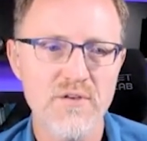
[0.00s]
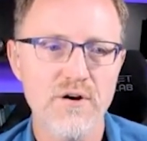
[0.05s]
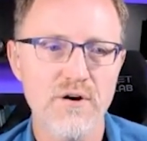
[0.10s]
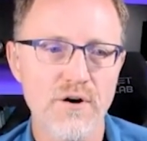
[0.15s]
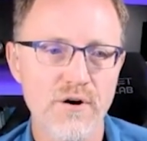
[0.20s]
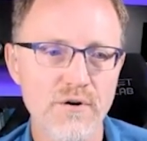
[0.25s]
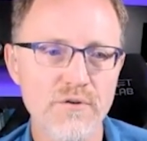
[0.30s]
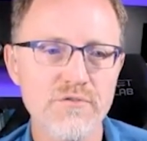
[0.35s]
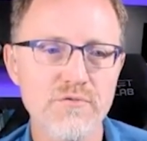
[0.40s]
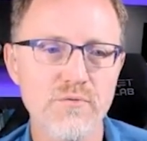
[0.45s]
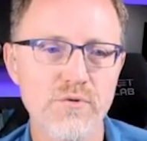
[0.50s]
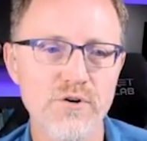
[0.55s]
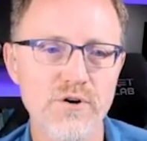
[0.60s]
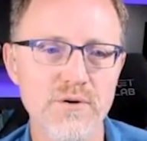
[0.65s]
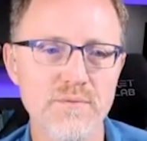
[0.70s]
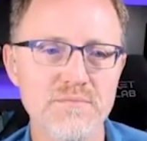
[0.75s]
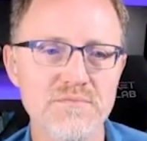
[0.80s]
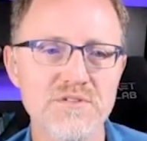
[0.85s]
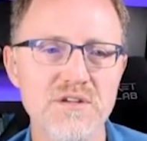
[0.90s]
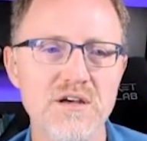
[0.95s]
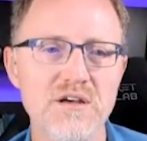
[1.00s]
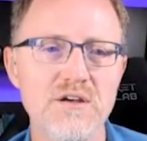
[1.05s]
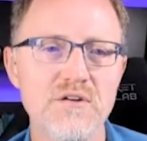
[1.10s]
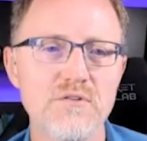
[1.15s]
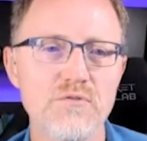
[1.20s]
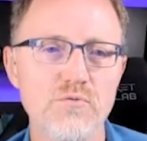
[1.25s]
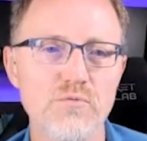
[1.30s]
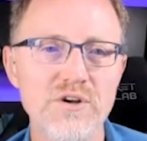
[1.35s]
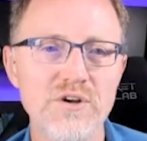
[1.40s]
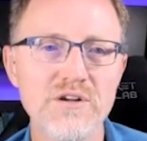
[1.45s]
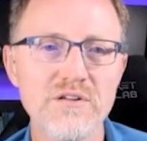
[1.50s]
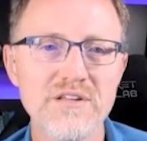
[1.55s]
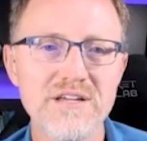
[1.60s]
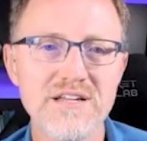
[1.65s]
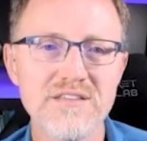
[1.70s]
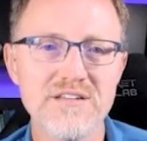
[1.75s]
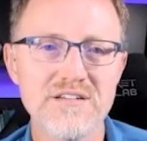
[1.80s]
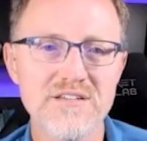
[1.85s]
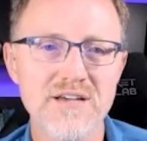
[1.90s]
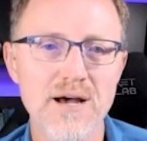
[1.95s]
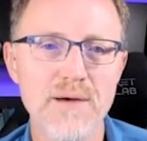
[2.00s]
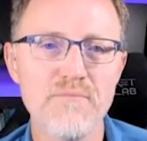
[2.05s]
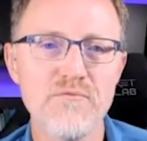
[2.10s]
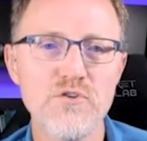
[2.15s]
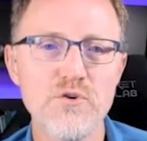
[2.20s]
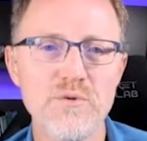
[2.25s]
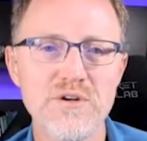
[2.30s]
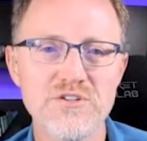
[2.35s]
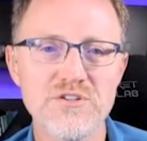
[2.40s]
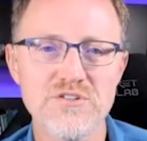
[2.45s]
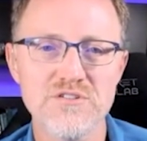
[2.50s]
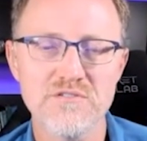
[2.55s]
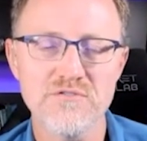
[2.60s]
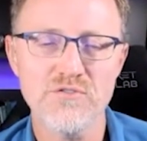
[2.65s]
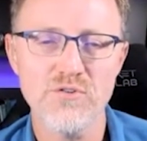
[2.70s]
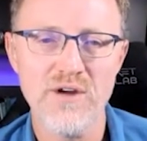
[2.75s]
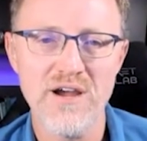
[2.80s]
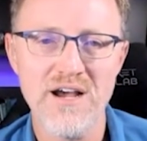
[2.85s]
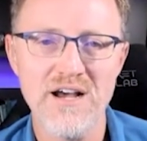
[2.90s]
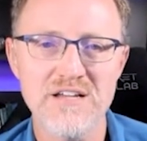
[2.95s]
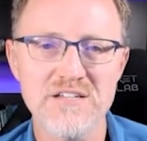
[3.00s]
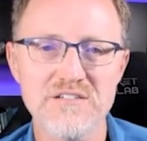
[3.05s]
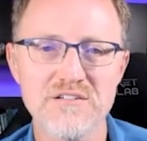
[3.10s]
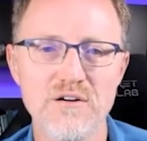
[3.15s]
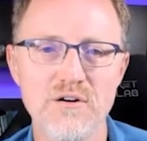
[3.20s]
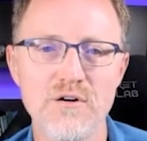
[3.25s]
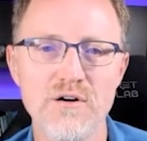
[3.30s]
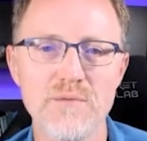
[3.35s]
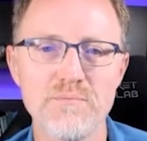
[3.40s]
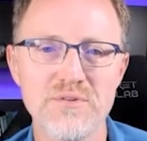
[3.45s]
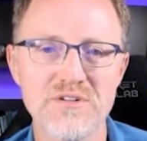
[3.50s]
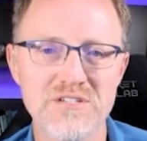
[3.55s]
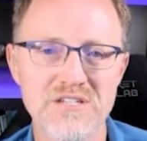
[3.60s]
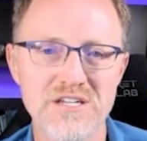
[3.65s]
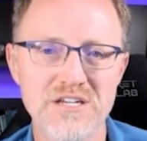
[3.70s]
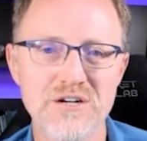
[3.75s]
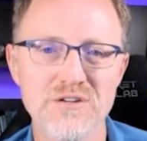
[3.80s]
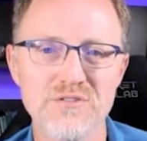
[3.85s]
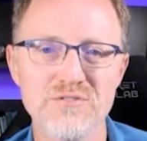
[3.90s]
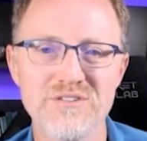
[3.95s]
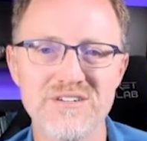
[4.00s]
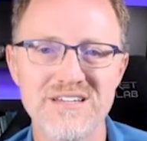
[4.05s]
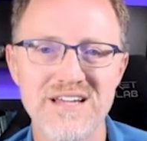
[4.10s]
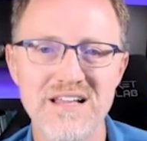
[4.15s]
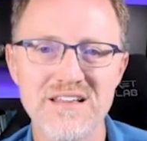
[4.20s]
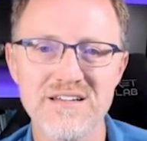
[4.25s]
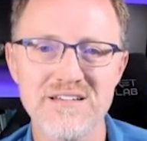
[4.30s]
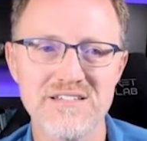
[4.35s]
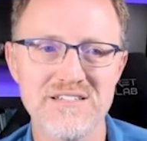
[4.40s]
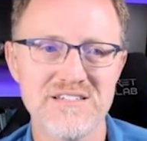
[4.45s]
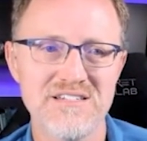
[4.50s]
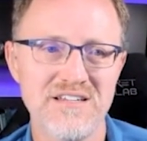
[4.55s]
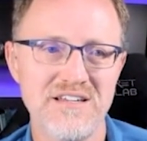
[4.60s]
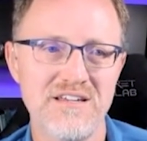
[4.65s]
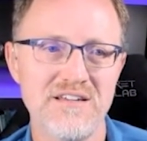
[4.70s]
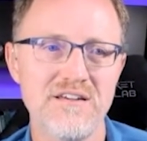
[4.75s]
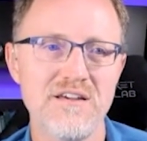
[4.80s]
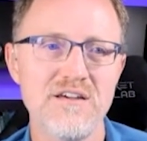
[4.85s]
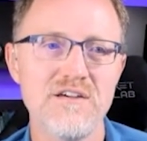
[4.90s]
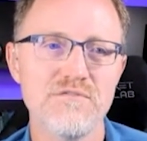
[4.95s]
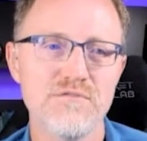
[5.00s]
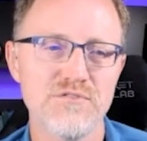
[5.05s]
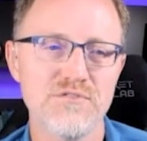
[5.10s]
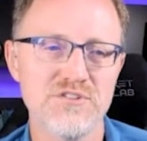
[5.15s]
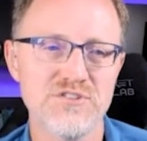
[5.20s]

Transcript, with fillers: Earthworms wriggling in the top few inches of grass are a particular delicacy for the